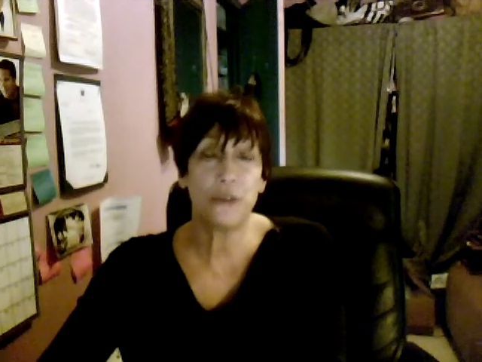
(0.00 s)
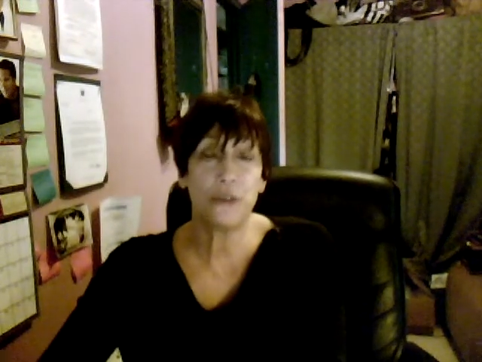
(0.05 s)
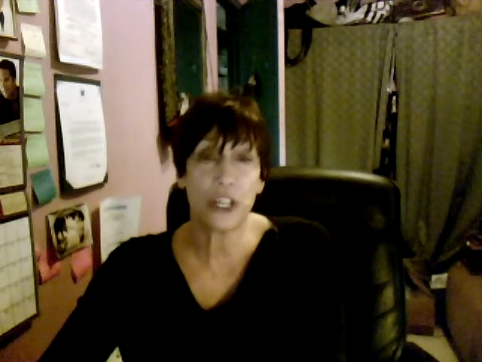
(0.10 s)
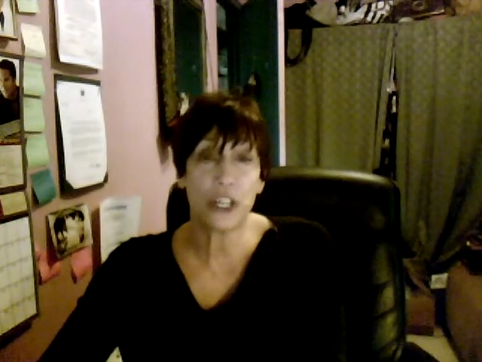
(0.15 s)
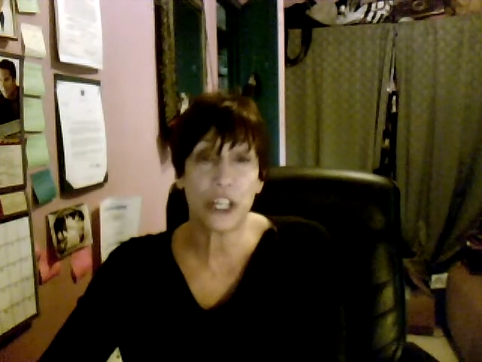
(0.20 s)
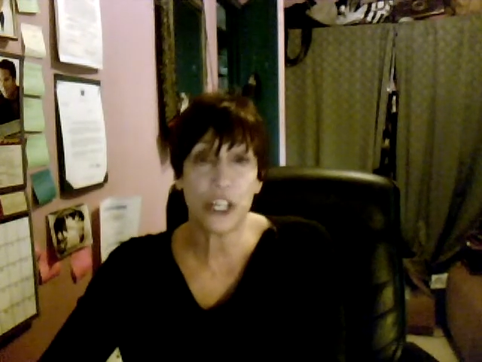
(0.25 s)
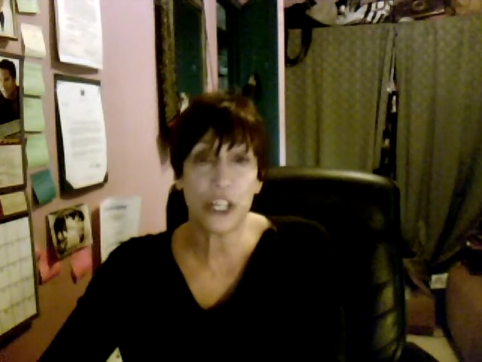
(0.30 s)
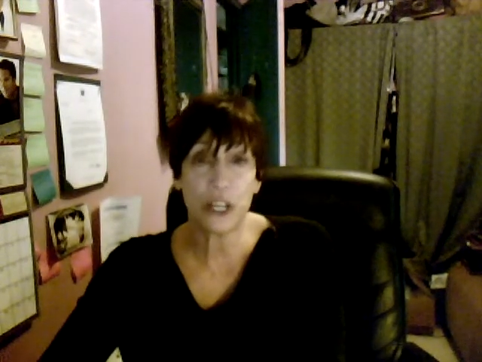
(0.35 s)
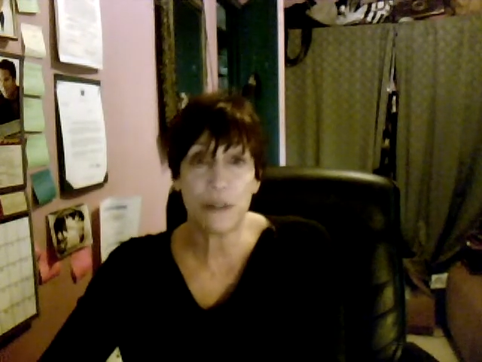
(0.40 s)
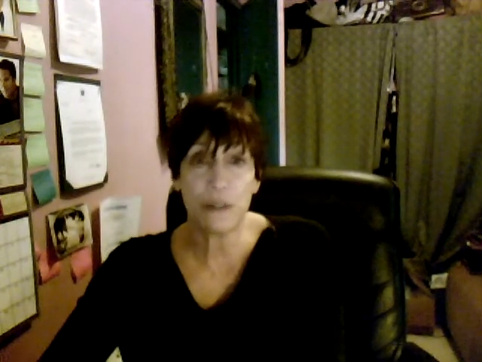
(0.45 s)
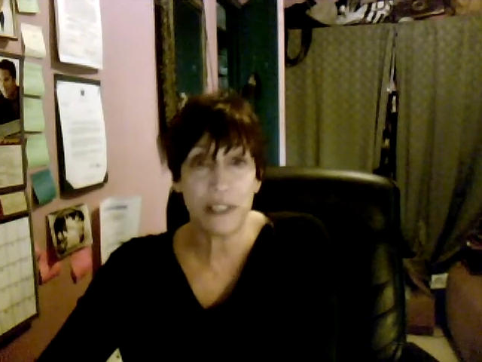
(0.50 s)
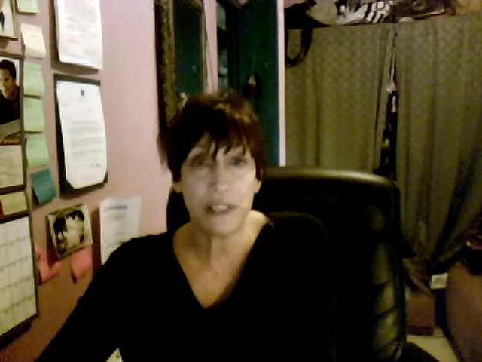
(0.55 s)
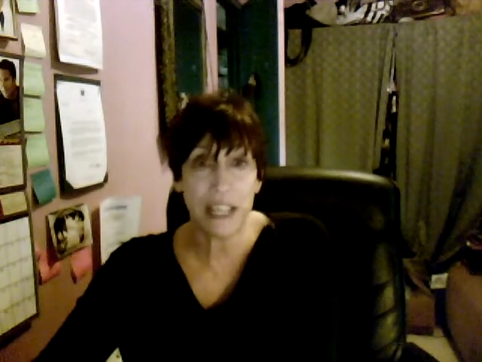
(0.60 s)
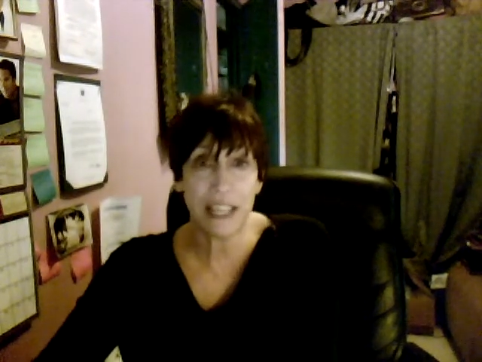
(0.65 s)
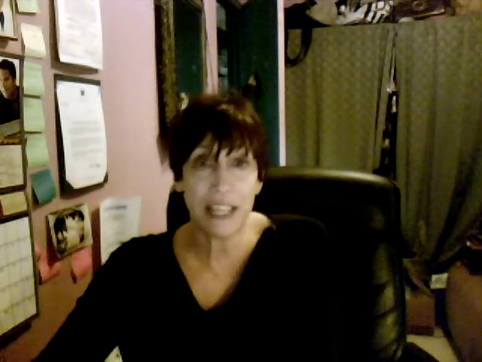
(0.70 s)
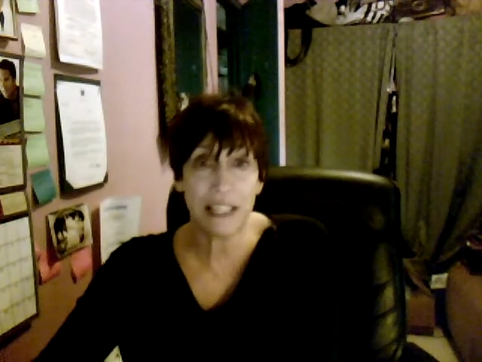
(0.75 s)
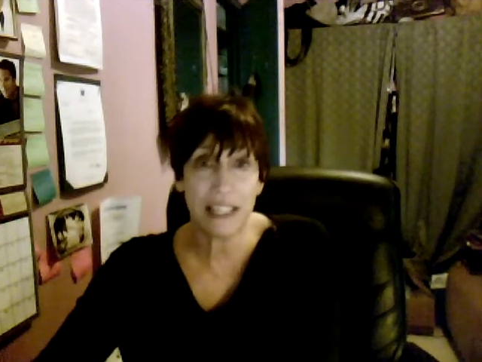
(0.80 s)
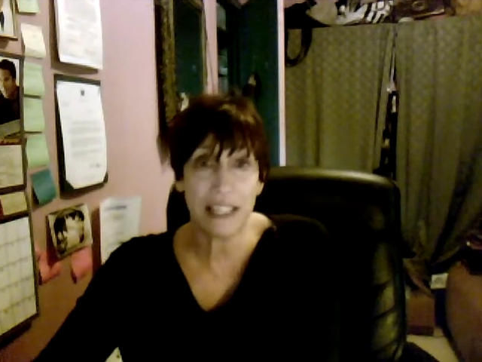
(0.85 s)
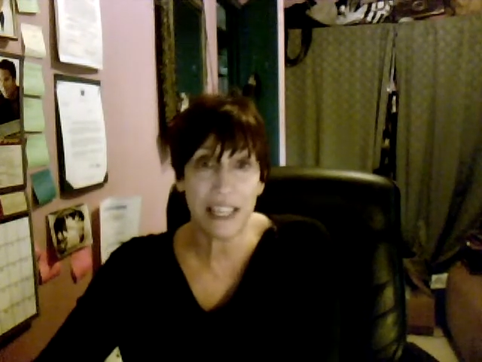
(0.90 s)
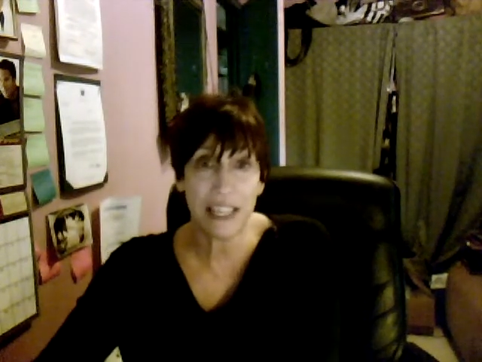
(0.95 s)

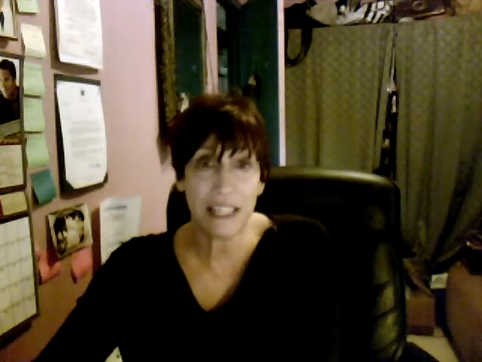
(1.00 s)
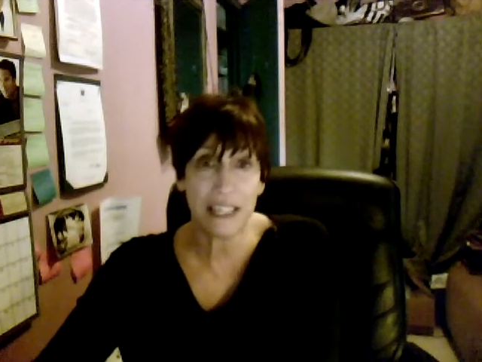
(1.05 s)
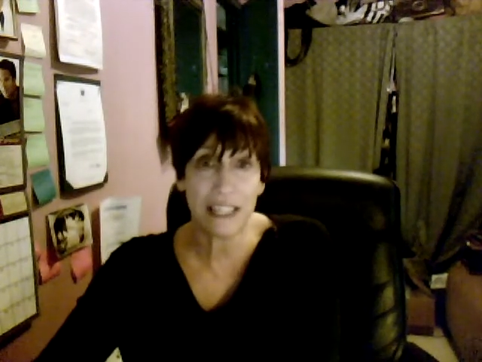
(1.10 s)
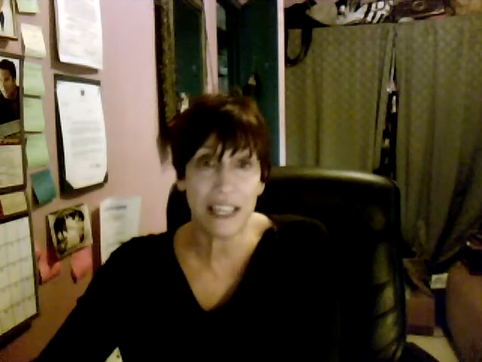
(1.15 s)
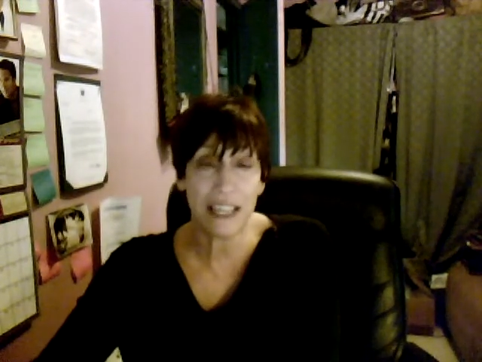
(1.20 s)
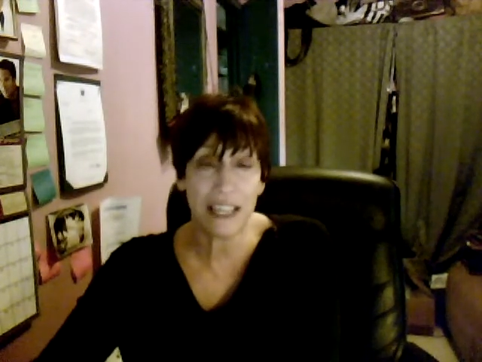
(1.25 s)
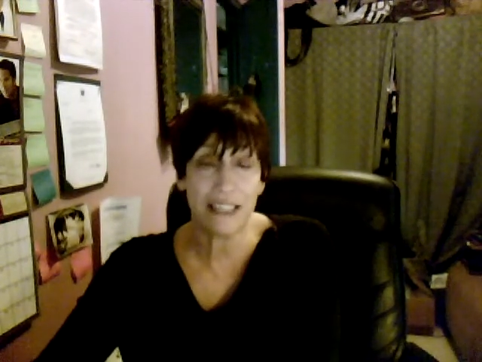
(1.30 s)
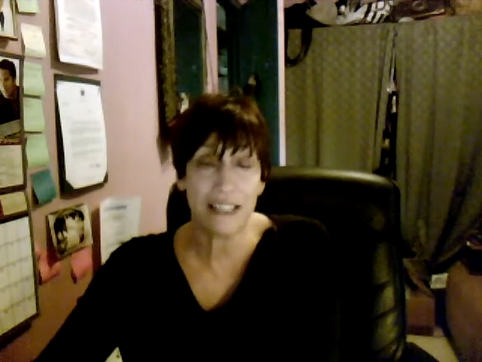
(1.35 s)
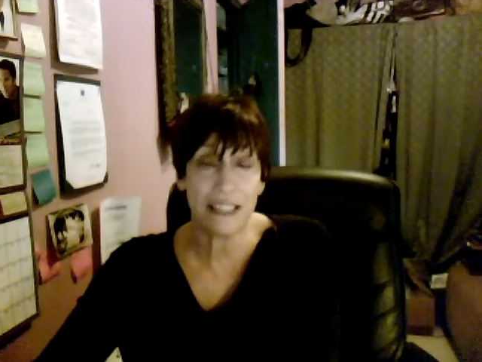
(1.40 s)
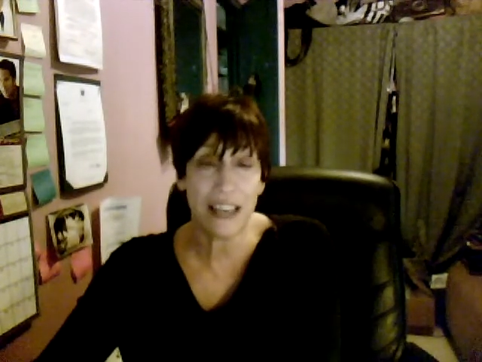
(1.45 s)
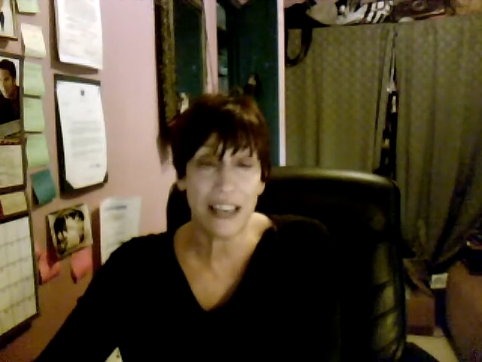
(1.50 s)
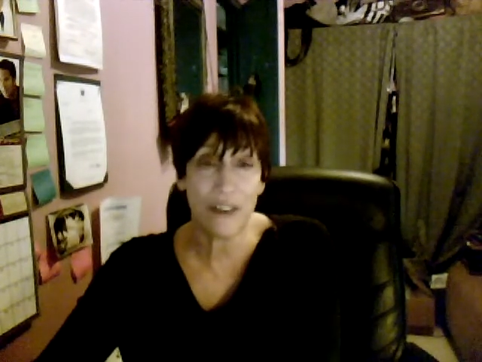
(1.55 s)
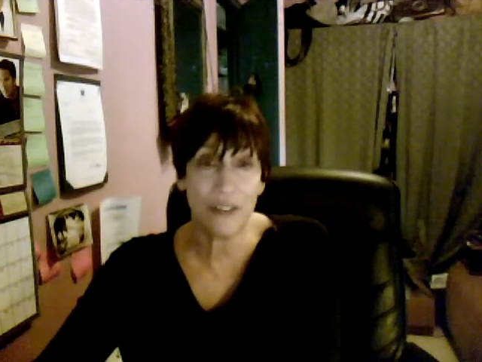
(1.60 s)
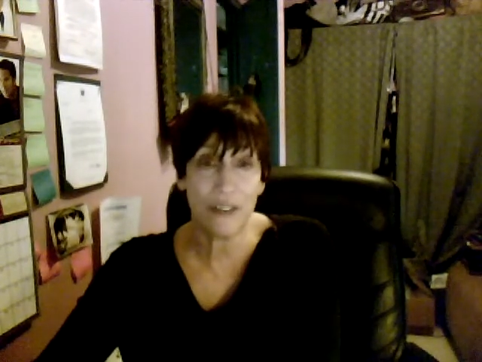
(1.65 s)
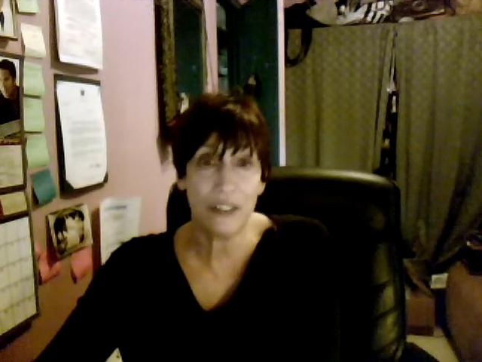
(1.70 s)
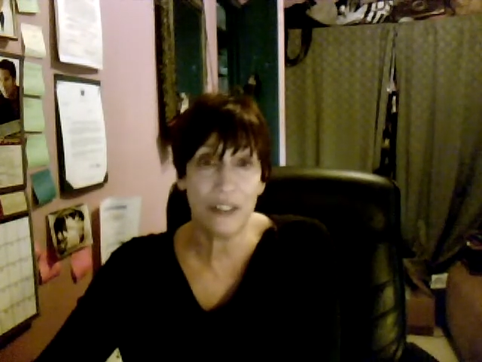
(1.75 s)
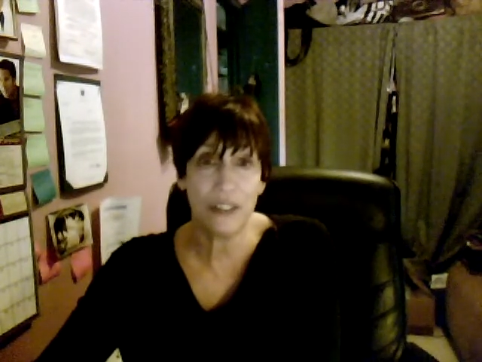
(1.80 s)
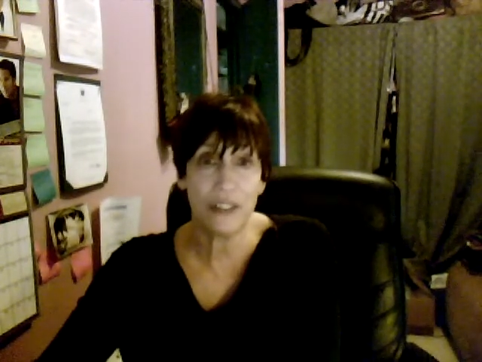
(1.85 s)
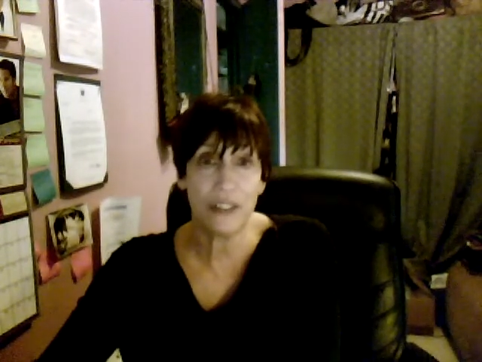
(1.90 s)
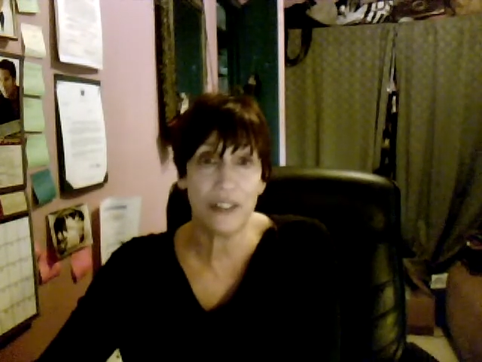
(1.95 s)

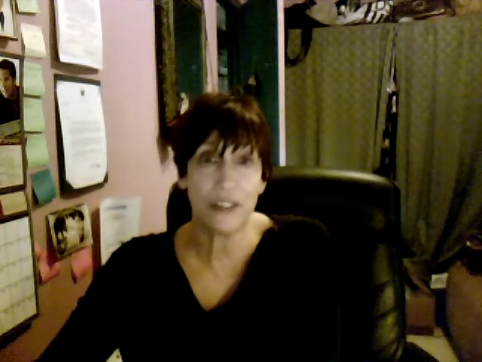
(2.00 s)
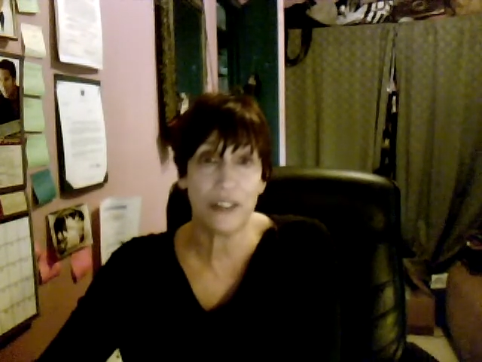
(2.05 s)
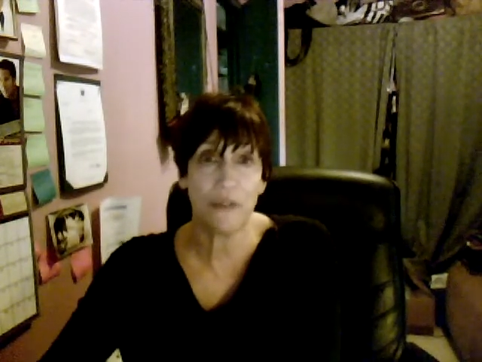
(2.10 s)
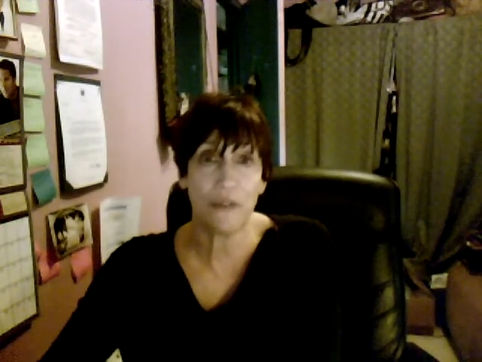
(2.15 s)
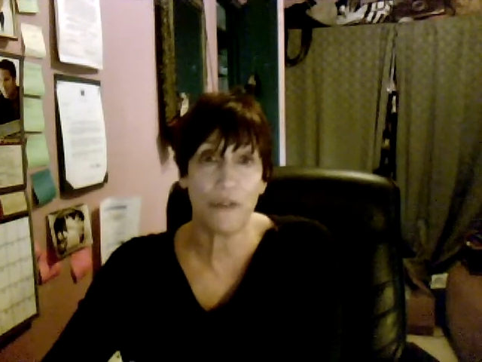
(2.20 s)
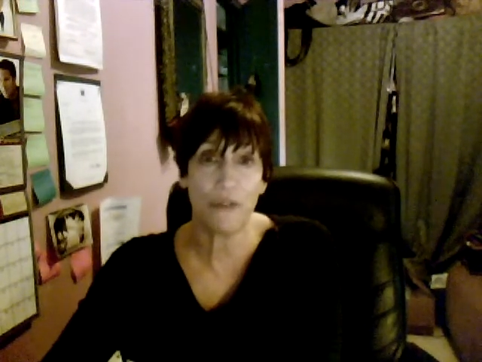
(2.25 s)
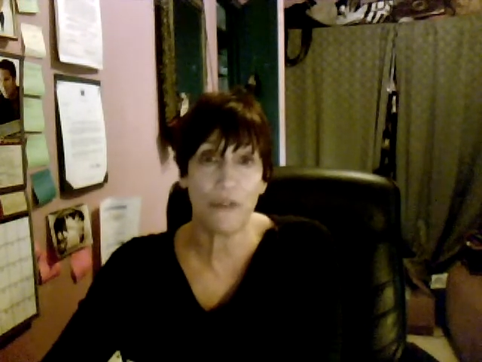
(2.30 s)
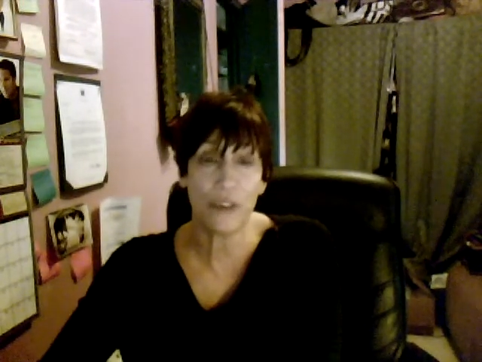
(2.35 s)
urgo6667's